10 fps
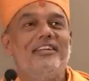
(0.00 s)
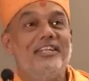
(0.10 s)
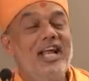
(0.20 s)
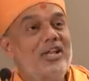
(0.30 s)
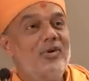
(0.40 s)

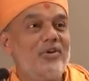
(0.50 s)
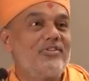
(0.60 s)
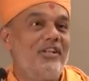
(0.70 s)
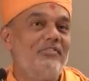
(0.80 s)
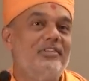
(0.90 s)
Tell
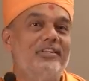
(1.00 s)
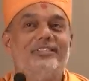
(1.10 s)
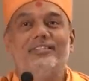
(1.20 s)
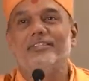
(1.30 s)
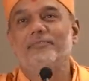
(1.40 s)
yourself
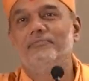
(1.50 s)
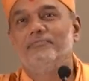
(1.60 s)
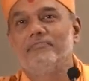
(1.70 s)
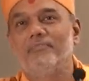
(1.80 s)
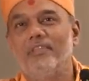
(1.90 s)
this.
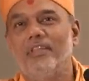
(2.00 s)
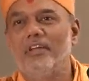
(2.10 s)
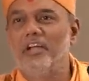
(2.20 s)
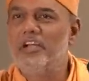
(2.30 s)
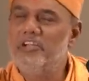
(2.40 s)

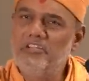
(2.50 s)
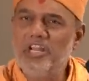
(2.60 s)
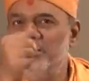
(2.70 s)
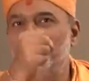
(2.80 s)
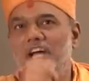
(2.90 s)

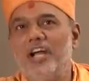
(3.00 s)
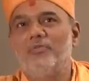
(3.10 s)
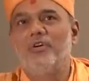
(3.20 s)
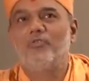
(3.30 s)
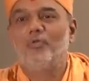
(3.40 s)
Intense
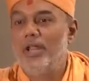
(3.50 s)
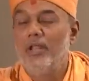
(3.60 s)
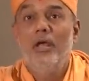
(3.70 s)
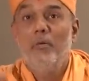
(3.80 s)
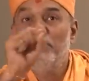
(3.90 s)
hard work. When
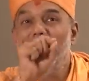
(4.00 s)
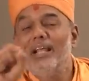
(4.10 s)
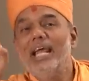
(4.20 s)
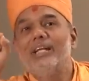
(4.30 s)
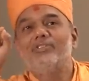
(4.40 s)

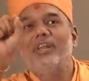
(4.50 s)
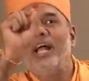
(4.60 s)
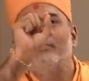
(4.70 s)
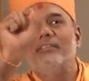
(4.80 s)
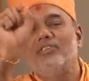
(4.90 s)
Bill Gates
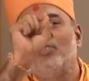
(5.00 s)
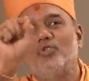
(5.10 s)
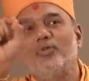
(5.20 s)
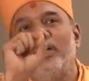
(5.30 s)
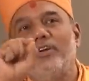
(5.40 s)
writes in his
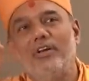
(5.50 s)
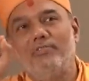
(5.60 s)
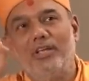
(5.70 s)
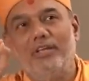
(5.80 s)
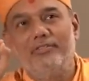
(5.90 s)

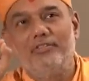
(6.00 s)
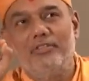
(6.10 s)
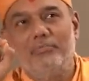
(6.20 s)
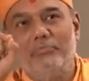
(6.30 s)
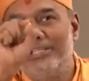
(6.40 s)
autobiography,
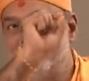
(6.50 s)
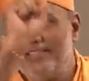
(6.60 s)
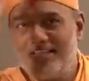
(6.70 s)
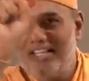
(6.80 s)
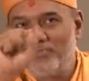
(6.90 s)

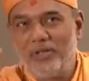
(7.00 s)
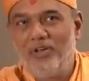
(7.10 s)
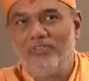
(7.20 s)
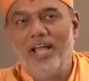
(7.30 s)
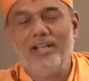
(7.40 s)
business at the speed
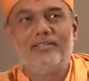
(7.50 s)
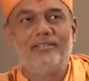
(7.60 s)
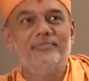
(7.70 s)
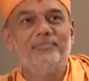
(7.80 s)
of light.